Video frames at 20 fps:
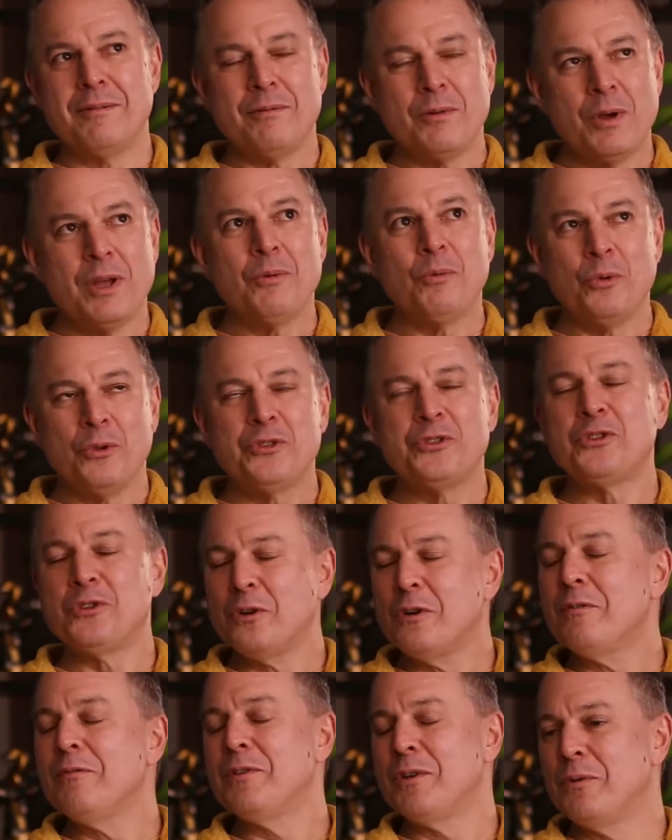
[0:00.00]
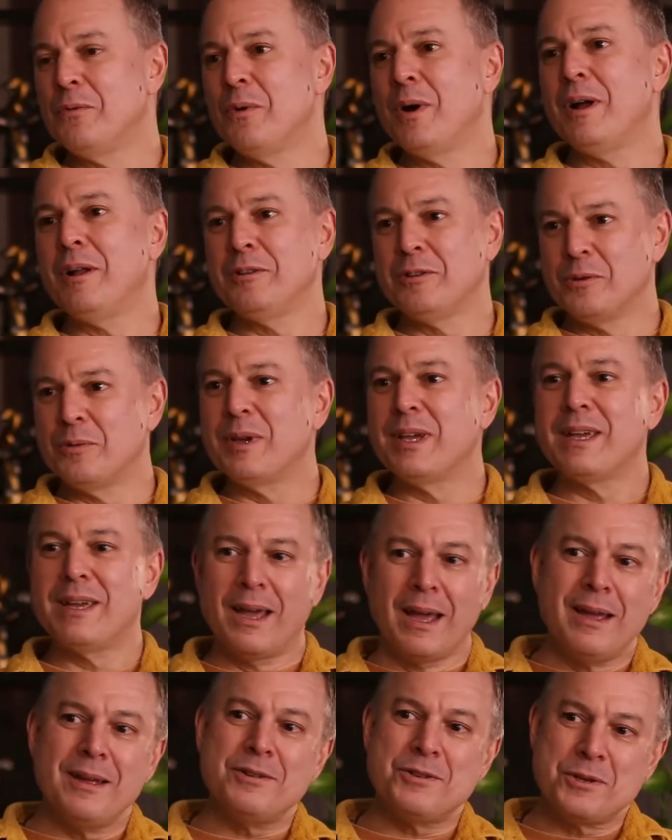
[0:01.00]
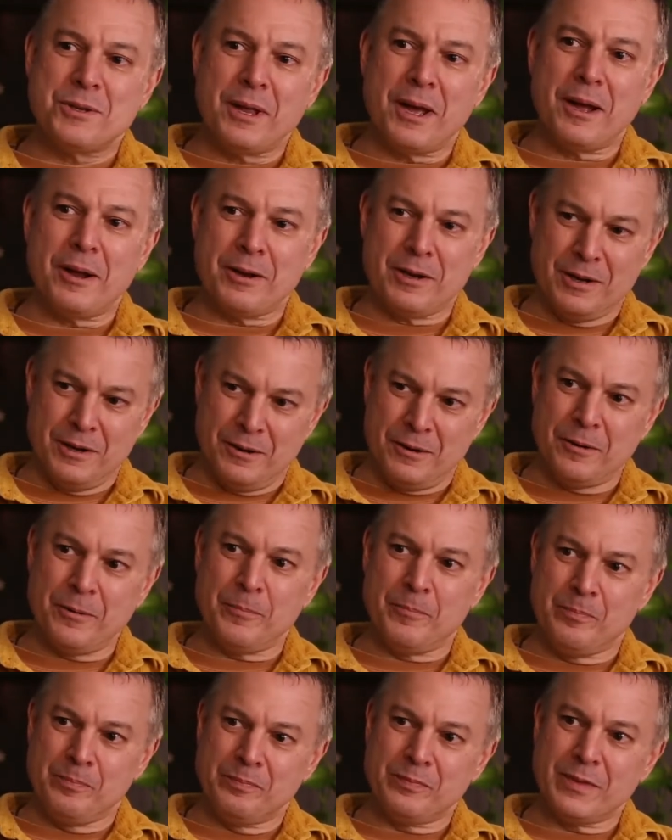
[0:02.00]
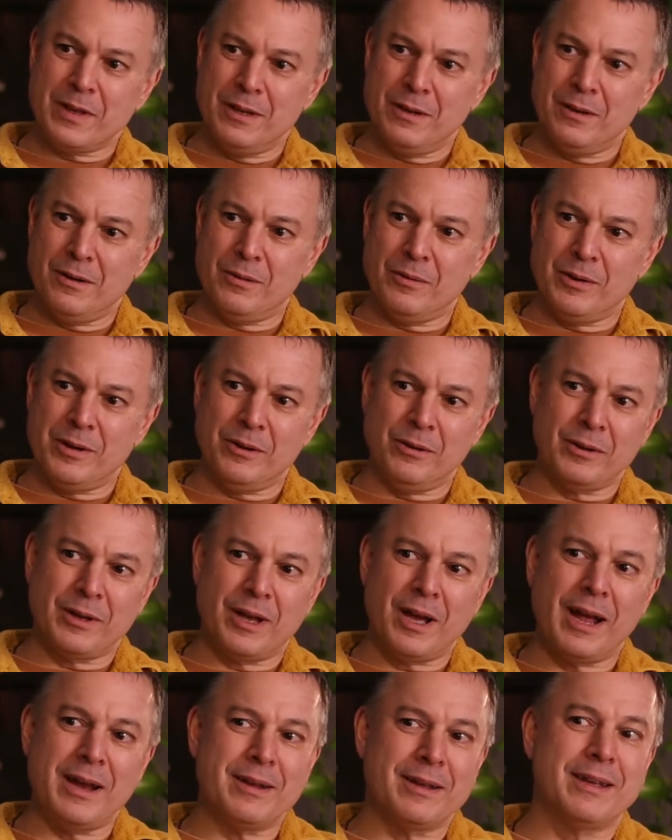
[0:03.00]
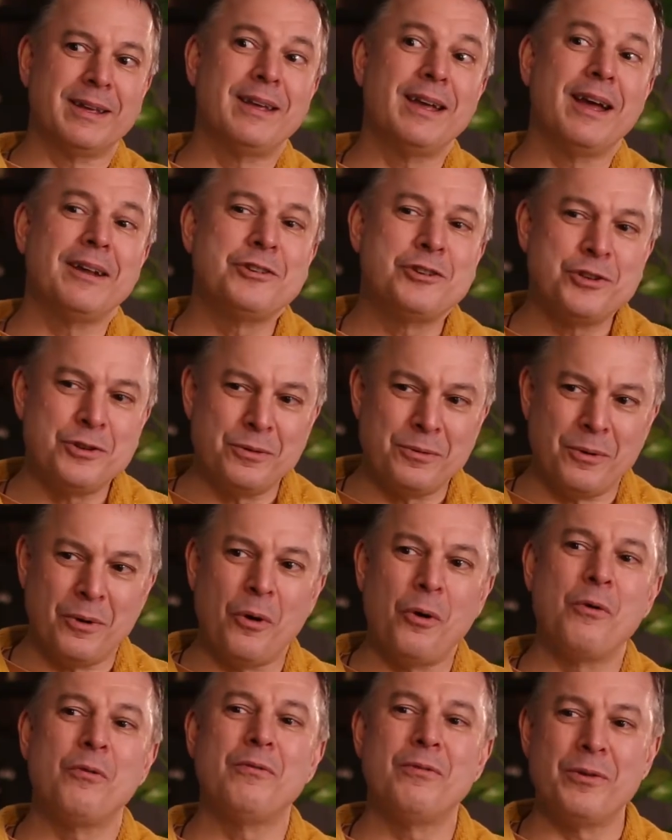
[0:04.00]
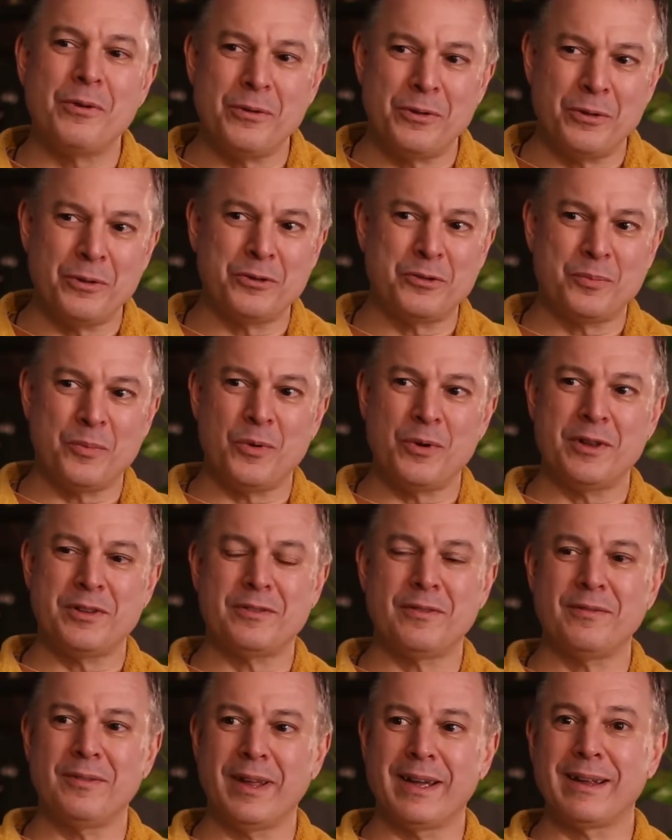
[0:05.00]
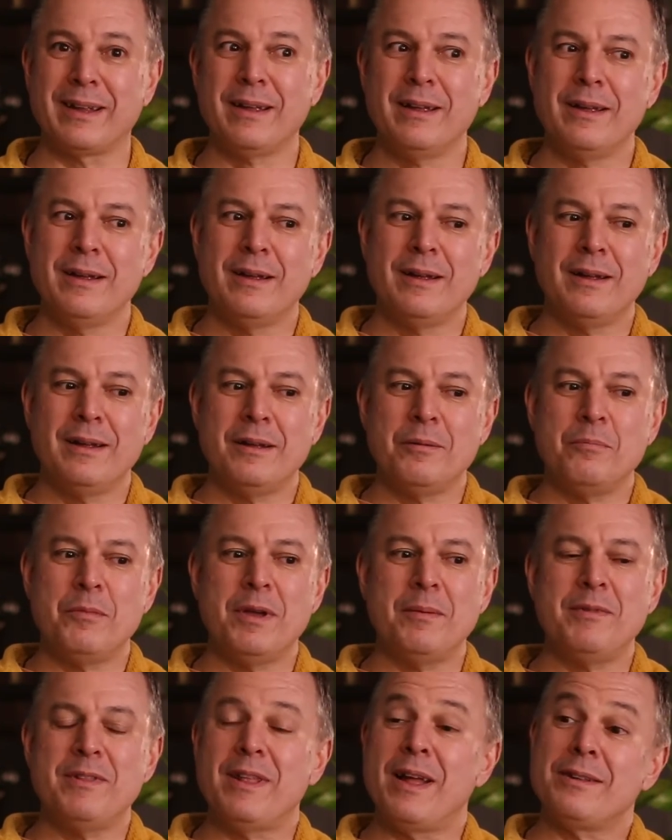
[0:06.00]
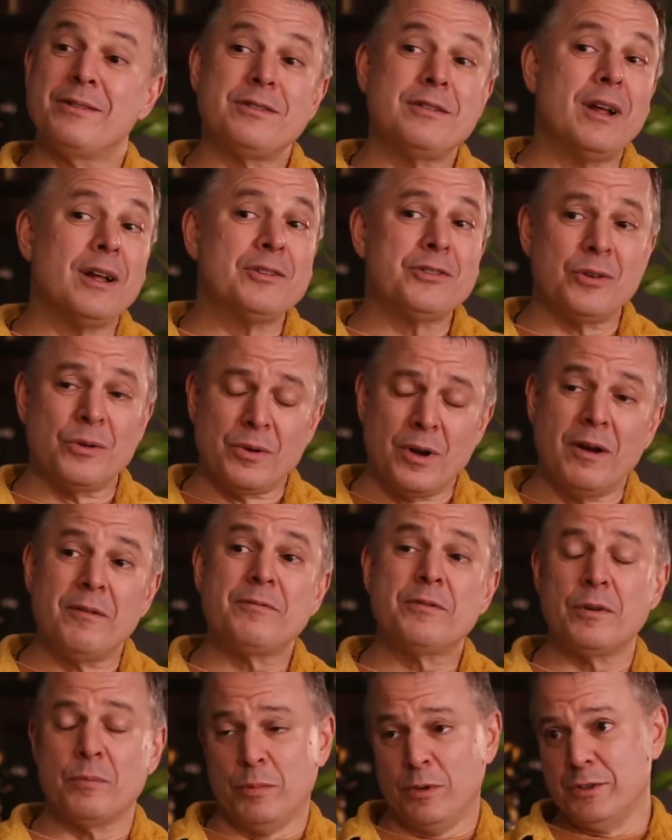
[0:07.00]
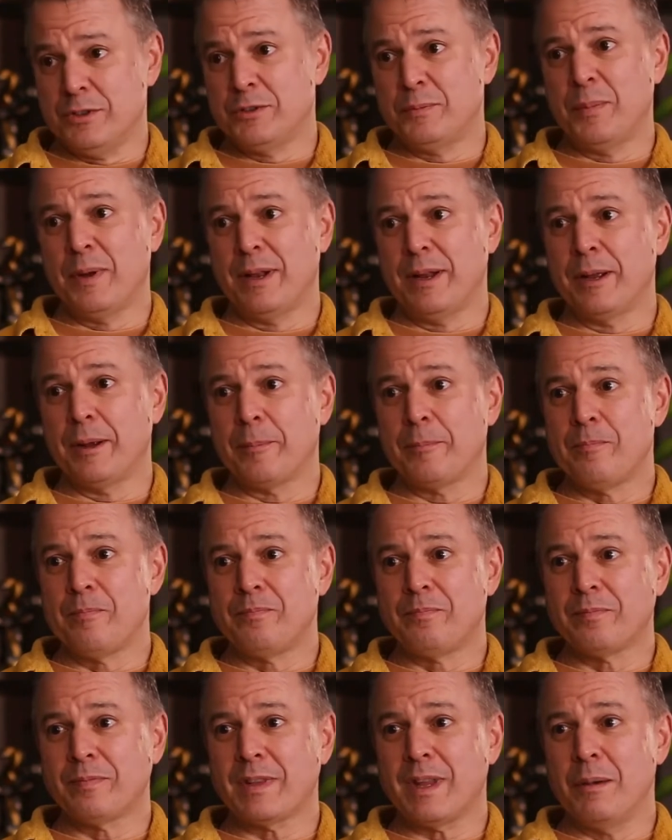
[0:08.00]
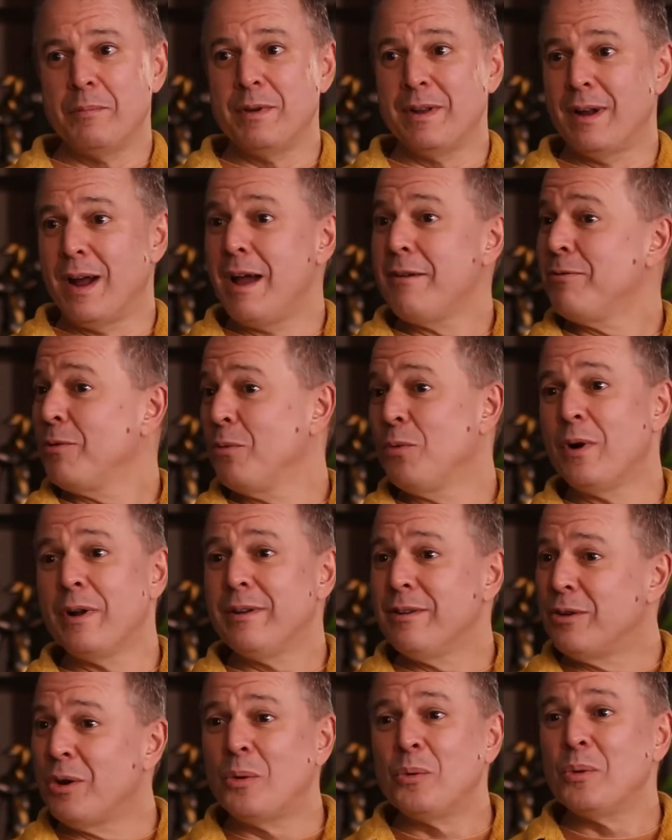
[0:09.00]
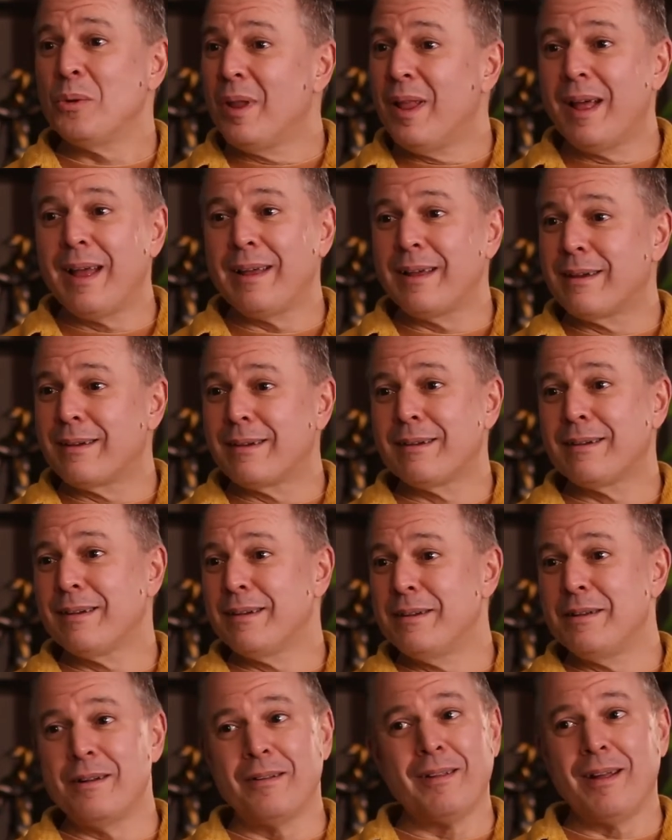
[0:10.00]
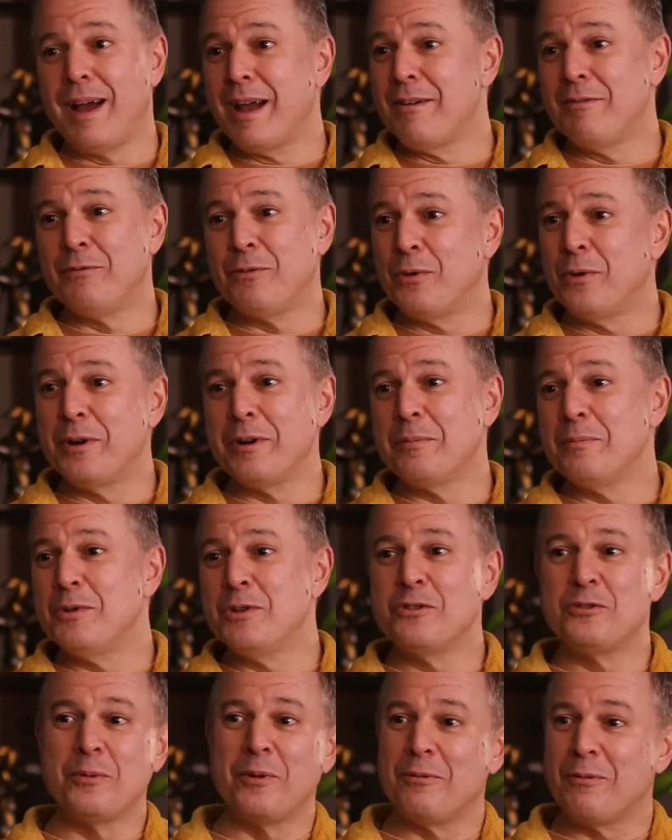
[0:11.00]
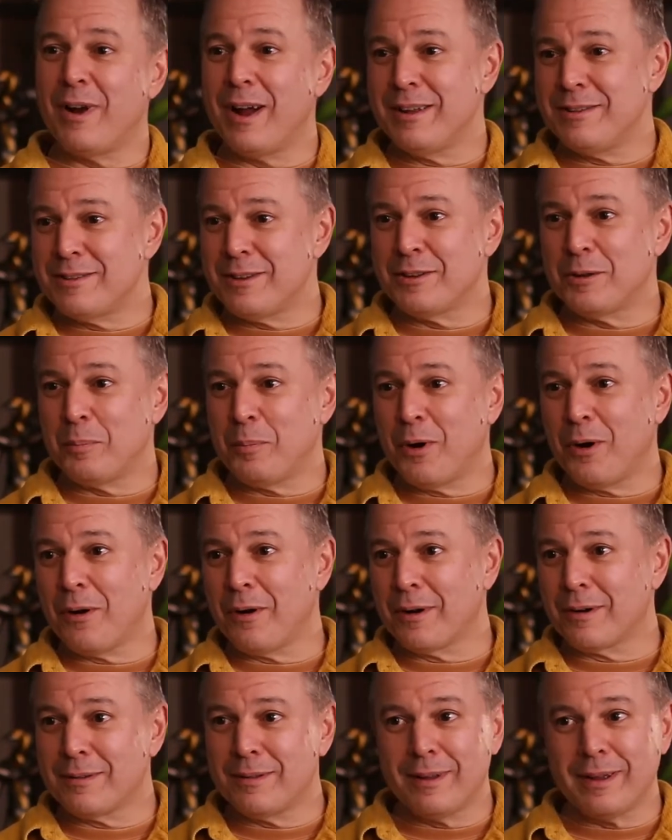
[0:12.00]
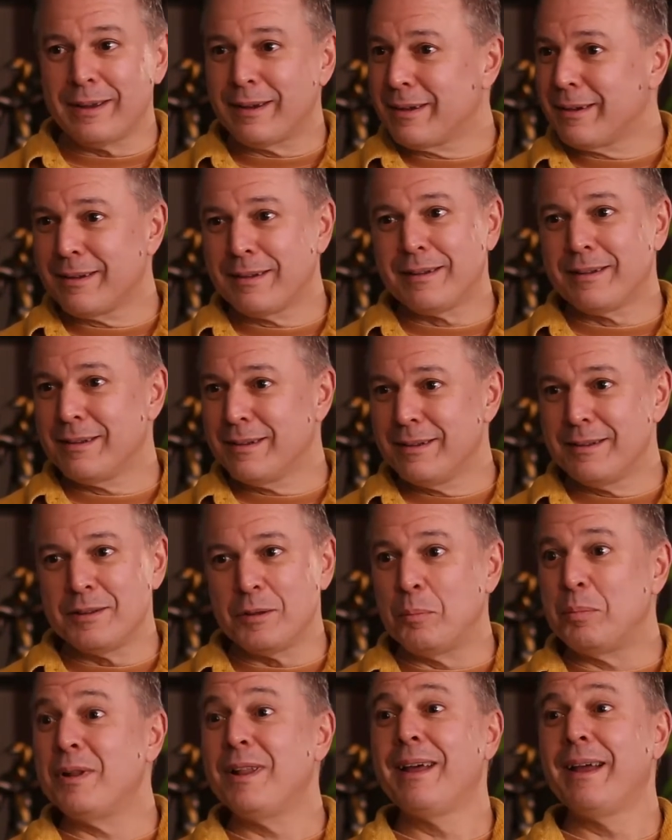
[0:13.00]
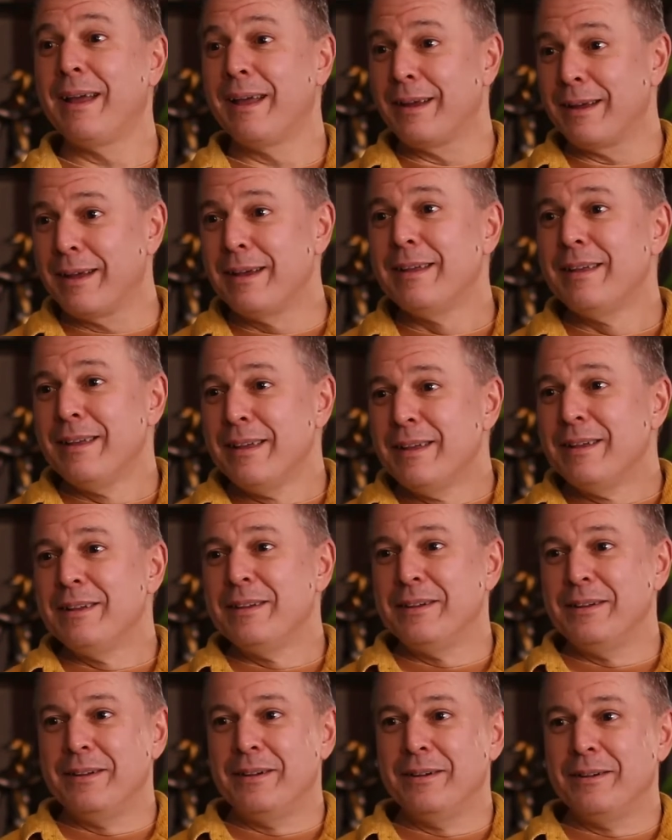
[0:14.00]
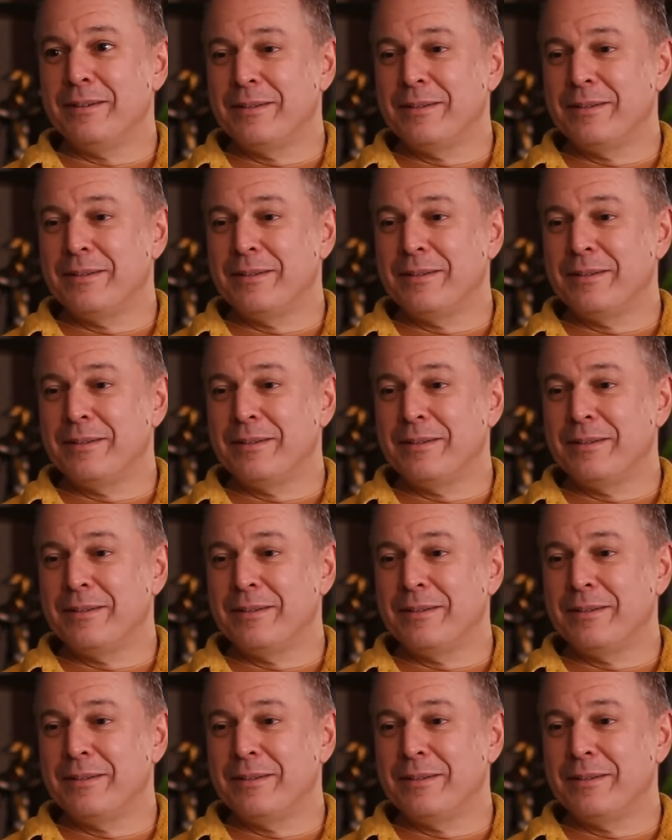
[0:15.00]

it will serve you well to engage that here. It'll kind of get you over those points of like, maybe that's not so comfortable spinning. I mean, I, for one, don't like, I avoid amusement rides at the park like the plague, and